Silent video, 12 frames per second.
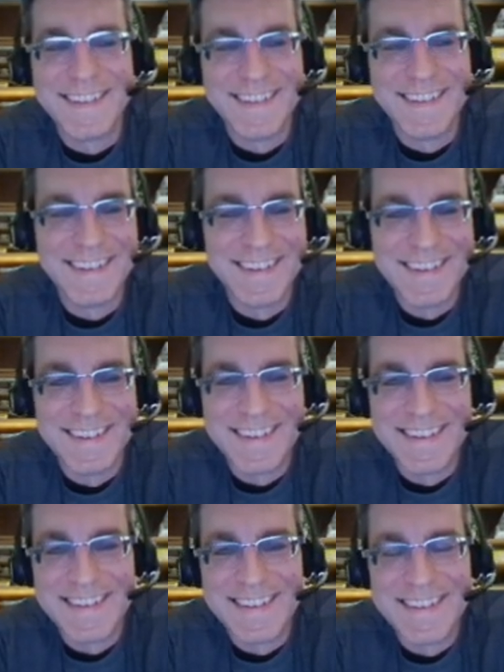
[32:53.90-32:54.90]

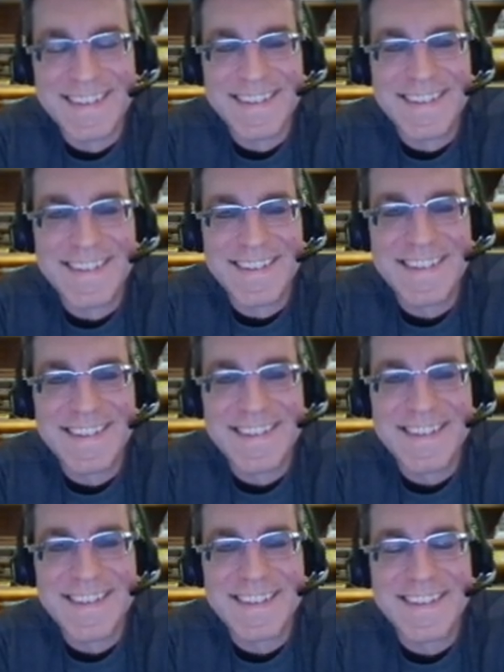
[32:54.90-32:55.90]

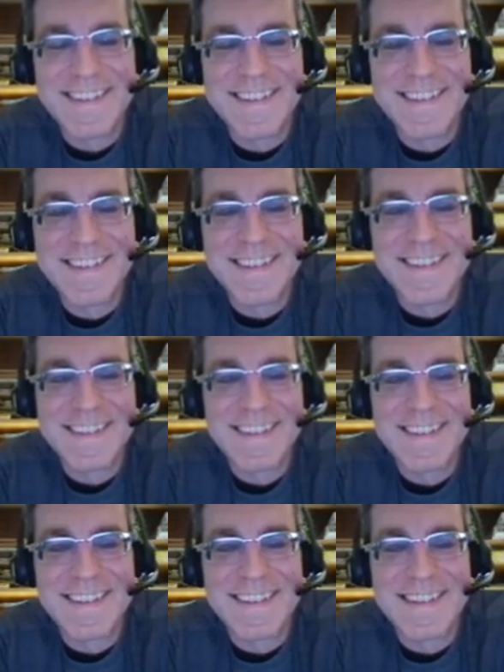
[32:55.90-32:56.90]

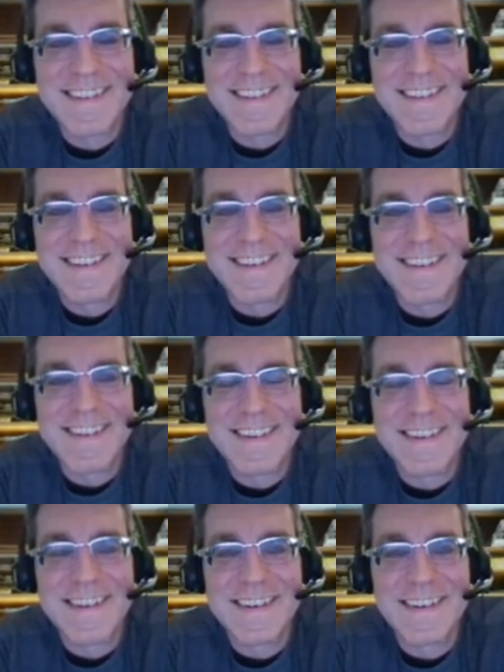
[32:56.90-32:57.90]

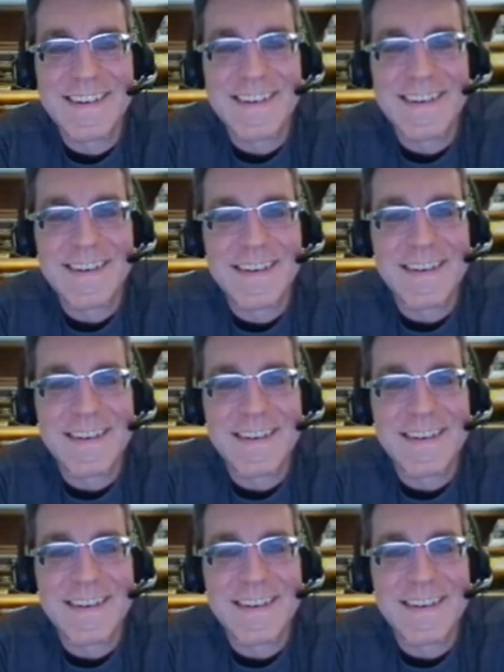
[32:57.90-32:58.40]
(silent)